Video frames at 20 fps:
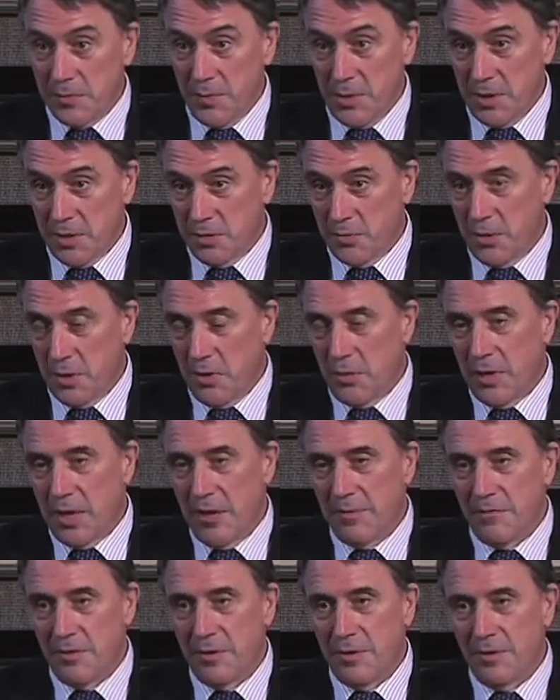because we don't
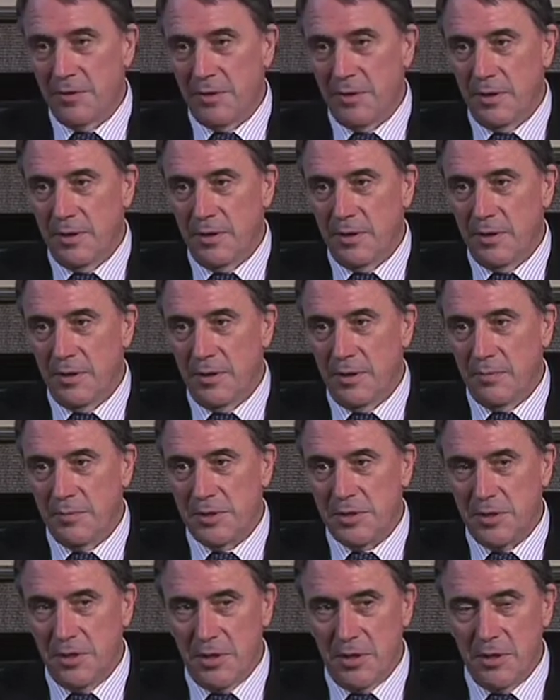have an
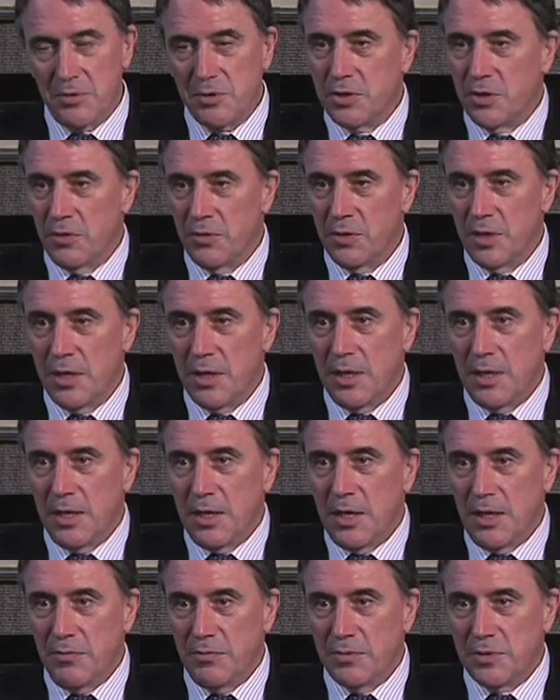embassy there. So
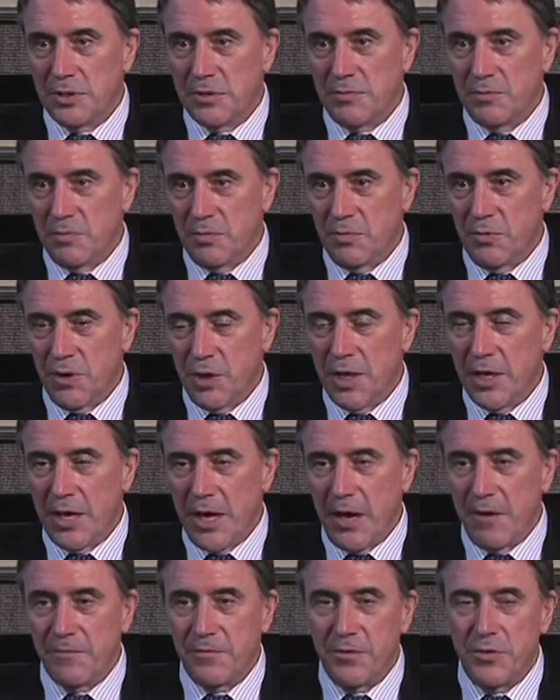he was looking
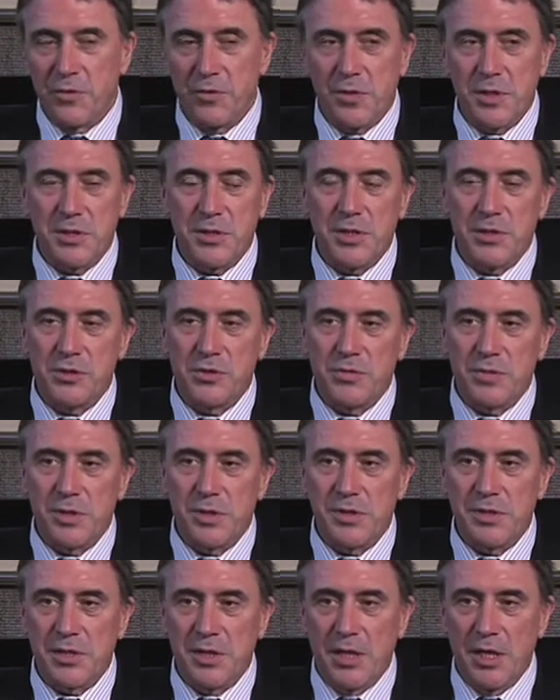after U.S.
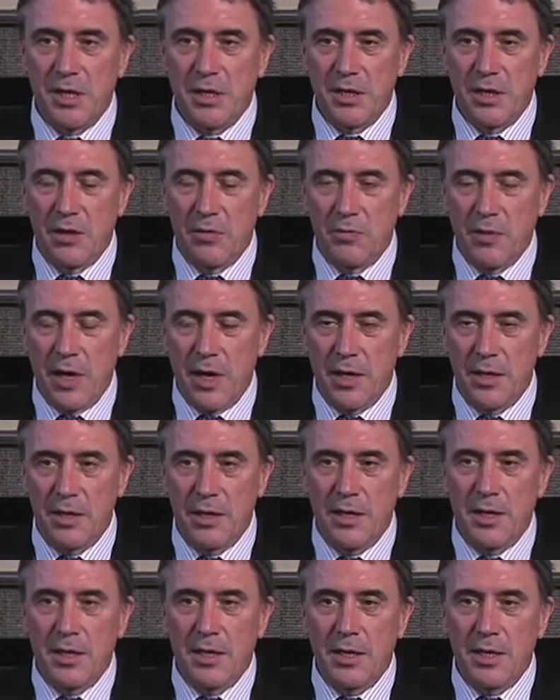interests in Iran.
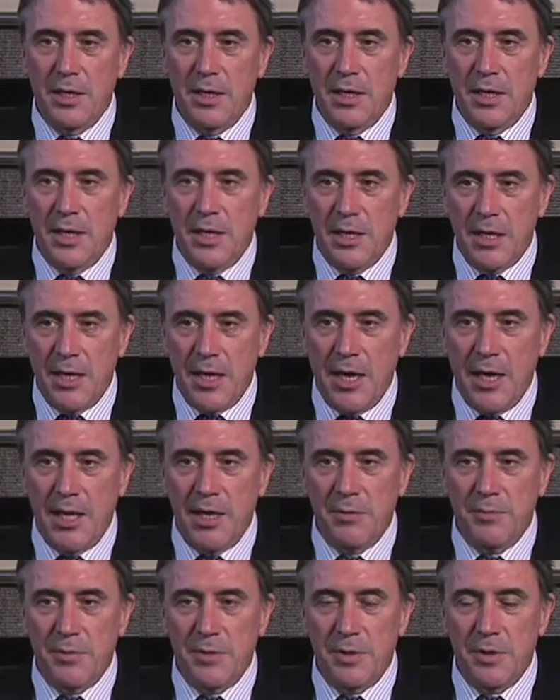He
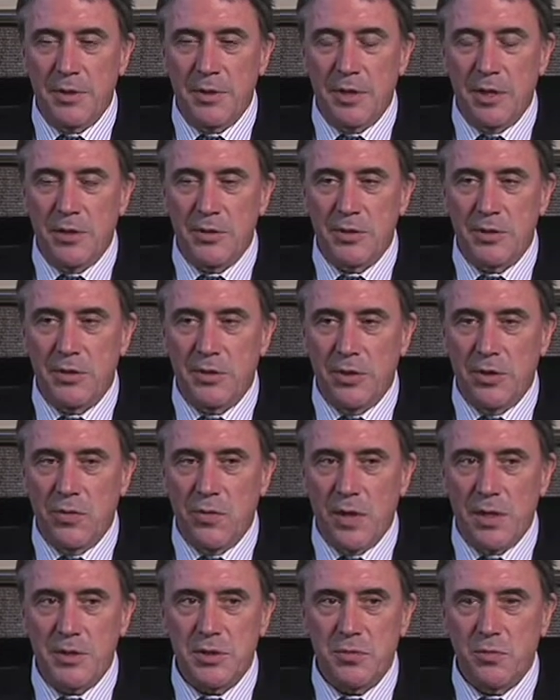came to the
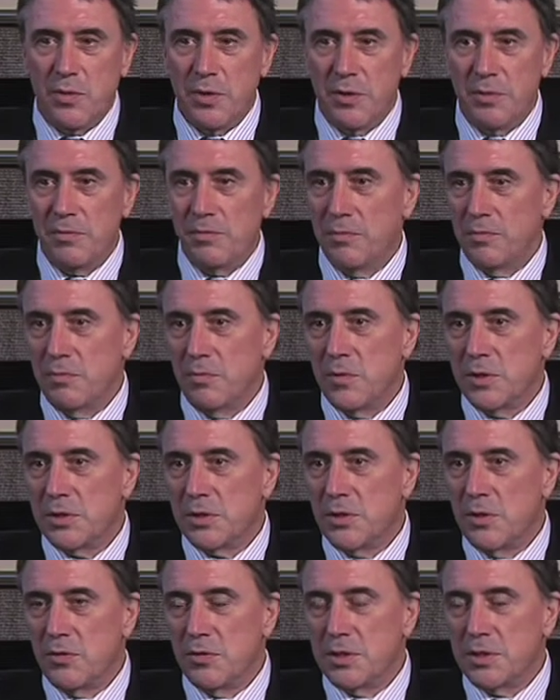U.S. with
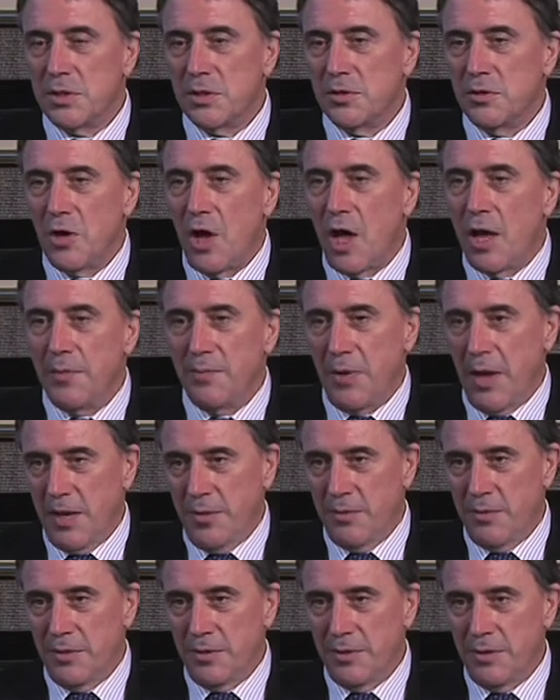what's known as a
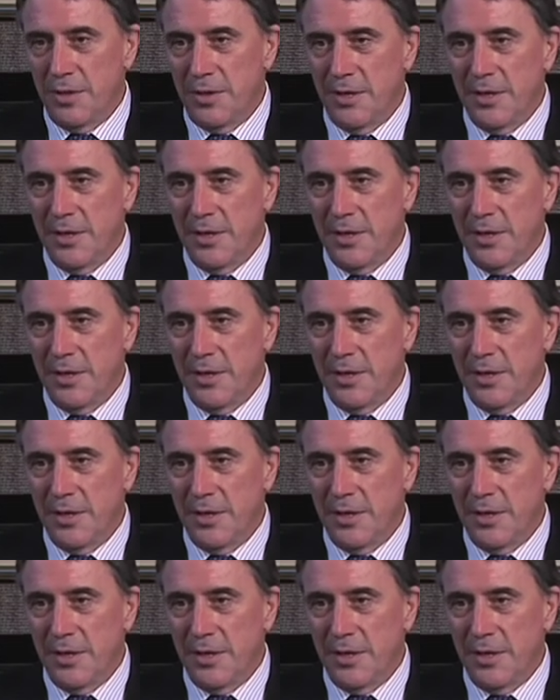non-paper.